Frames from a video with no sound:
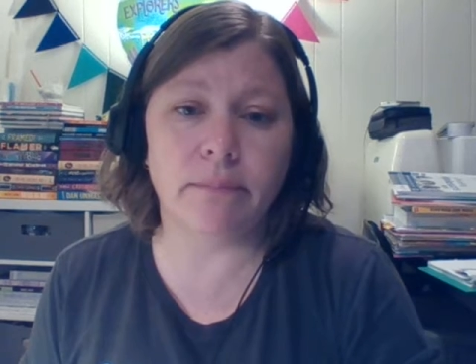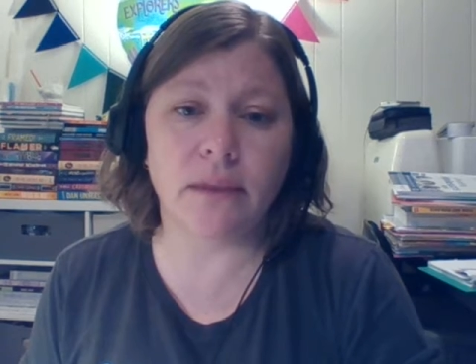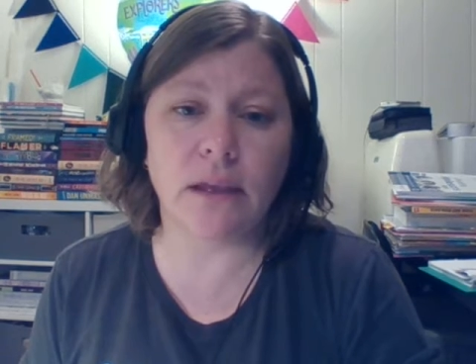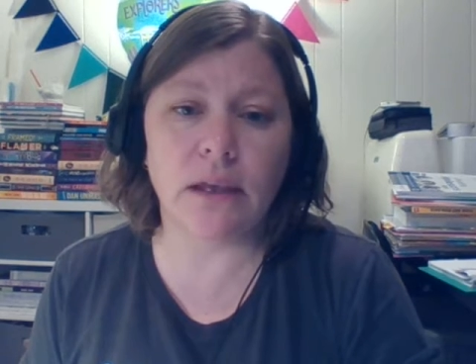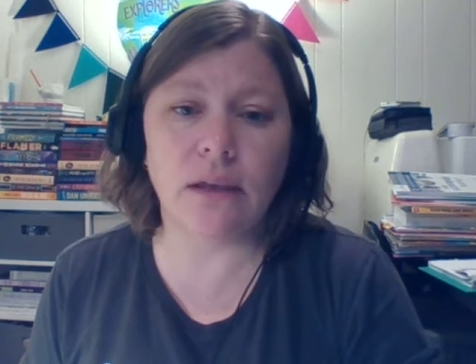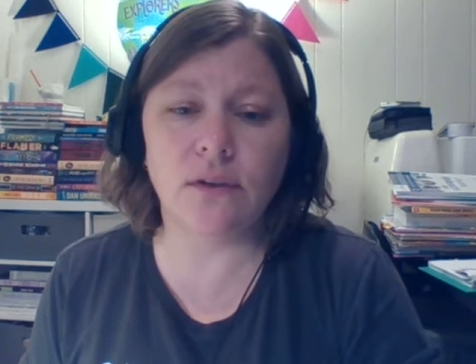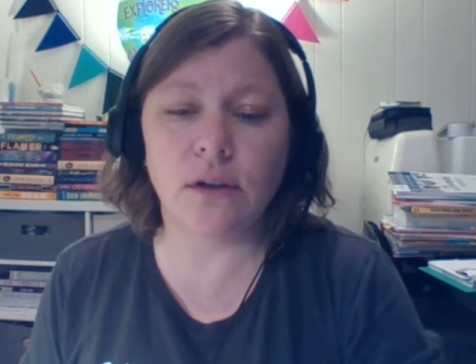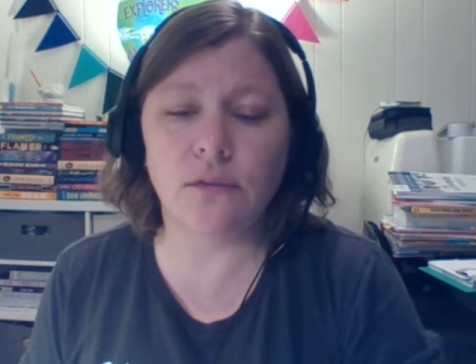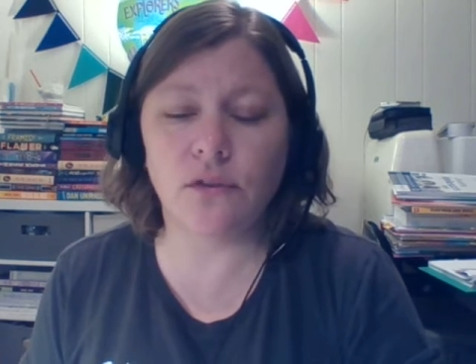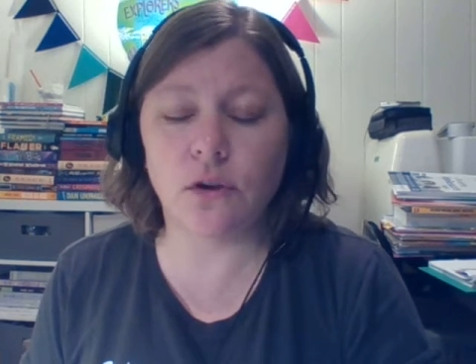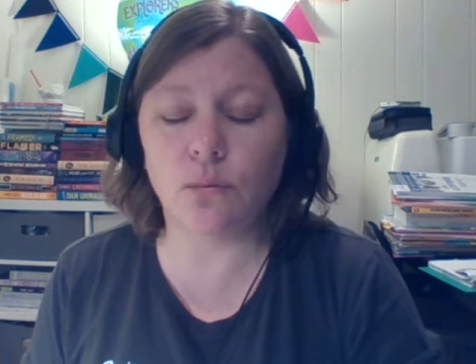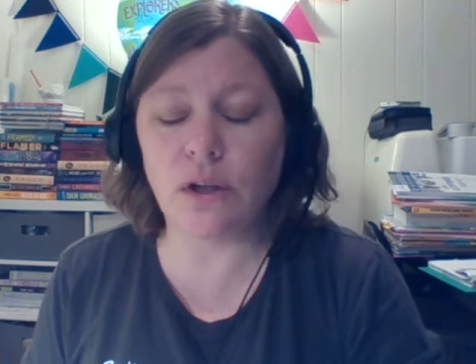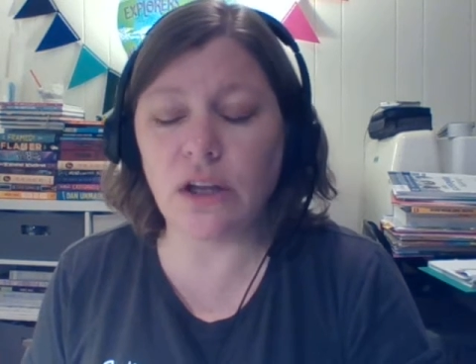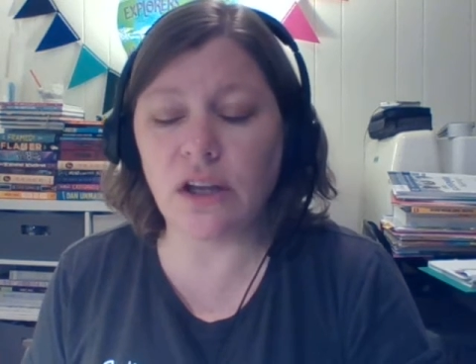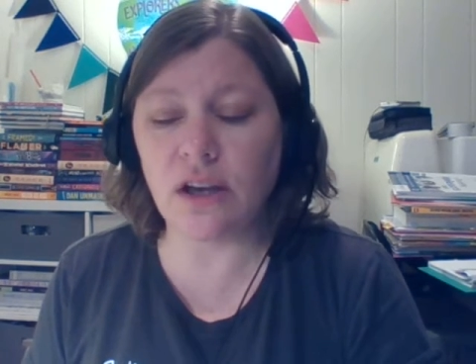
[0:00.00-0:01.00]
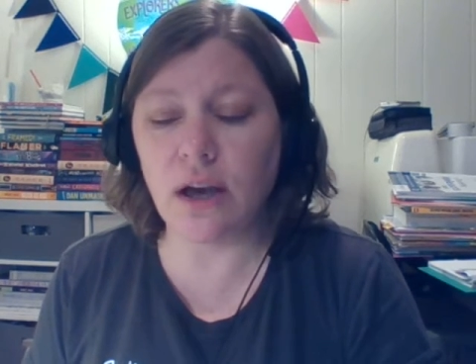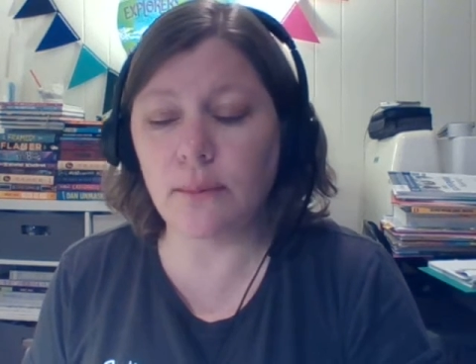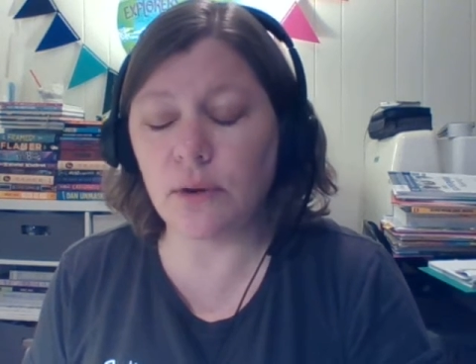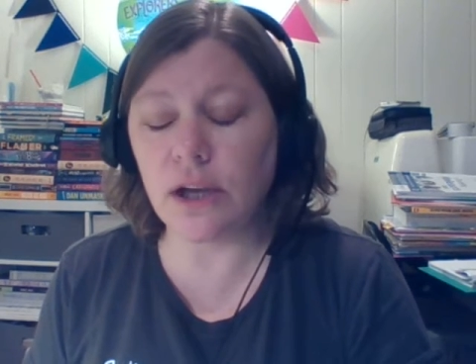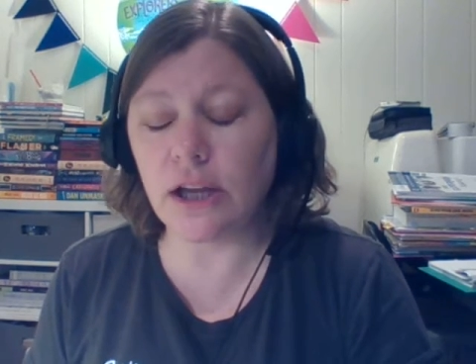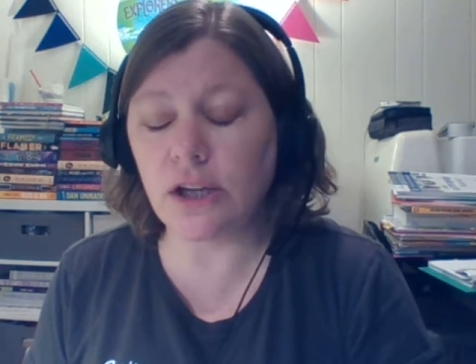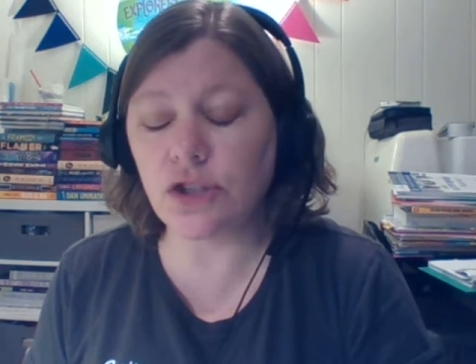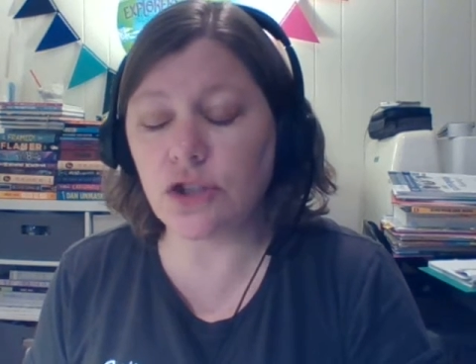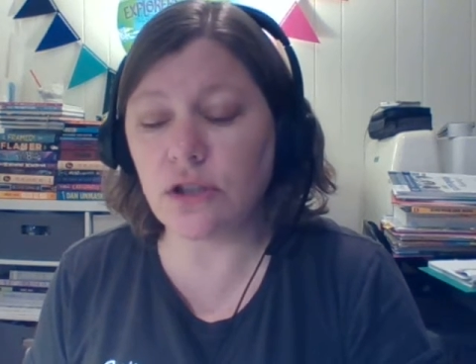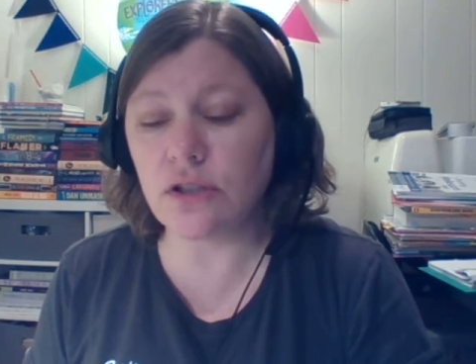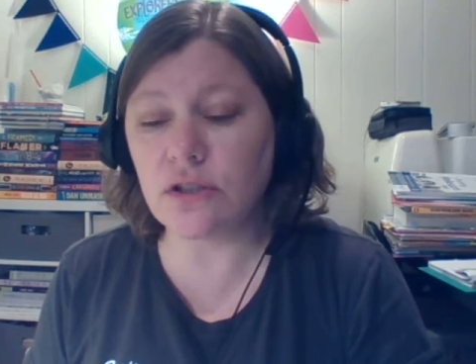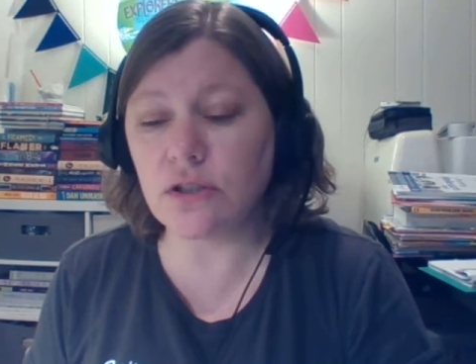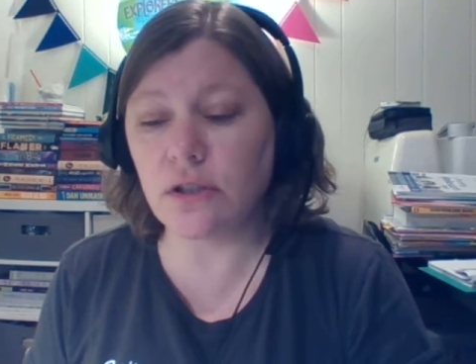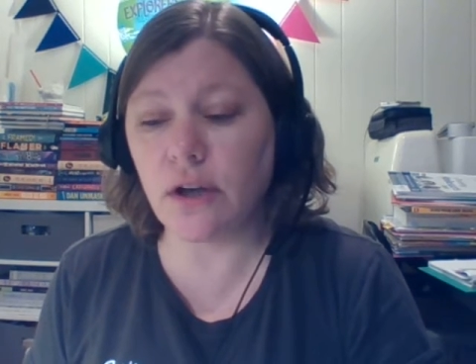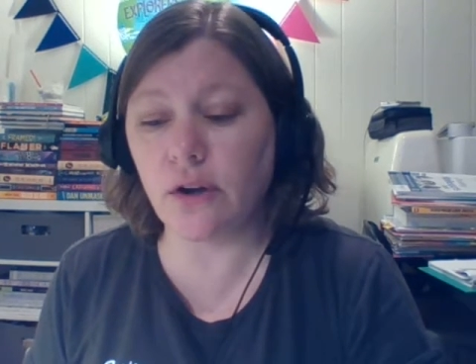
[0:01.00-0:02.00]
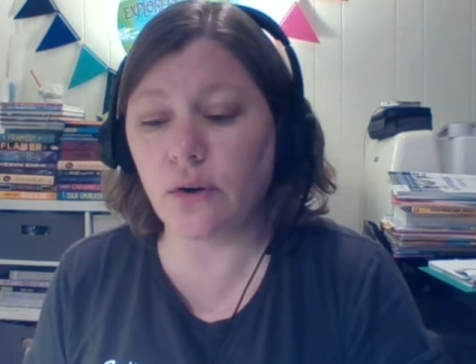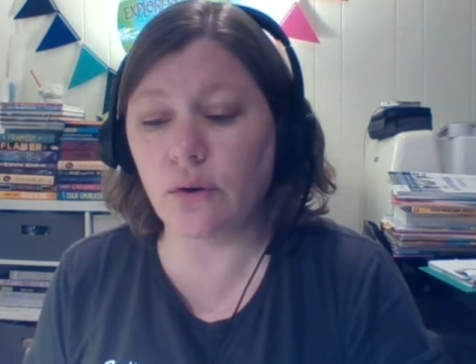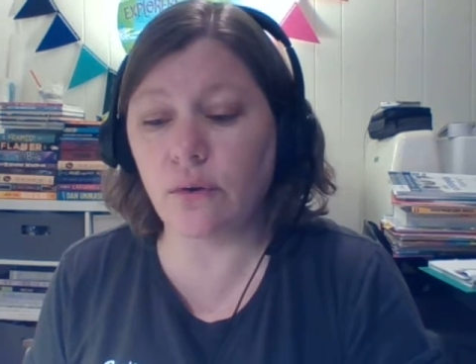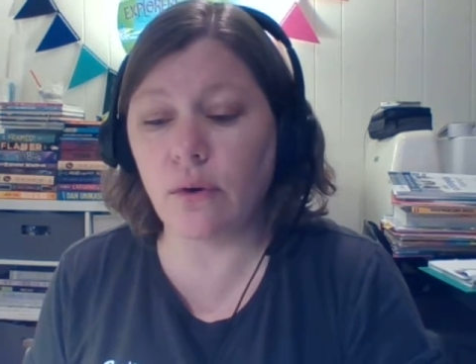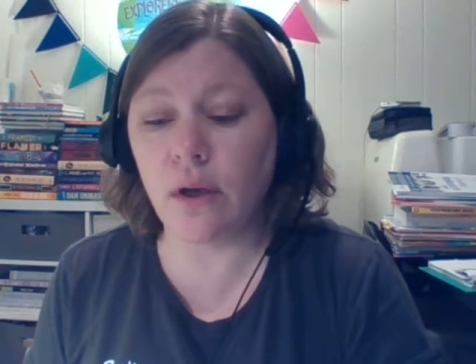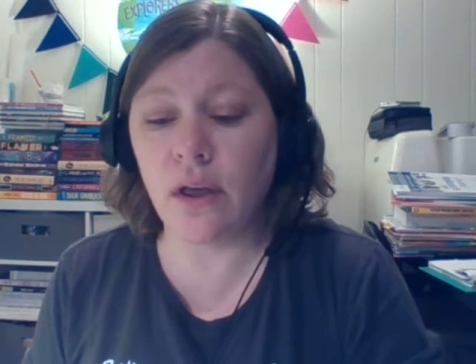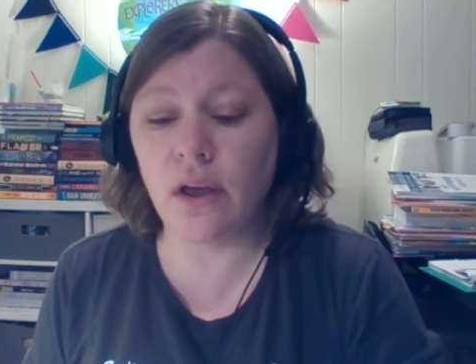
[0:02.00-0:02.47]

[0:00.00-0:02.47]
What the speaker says: even if your reading comprehension is low,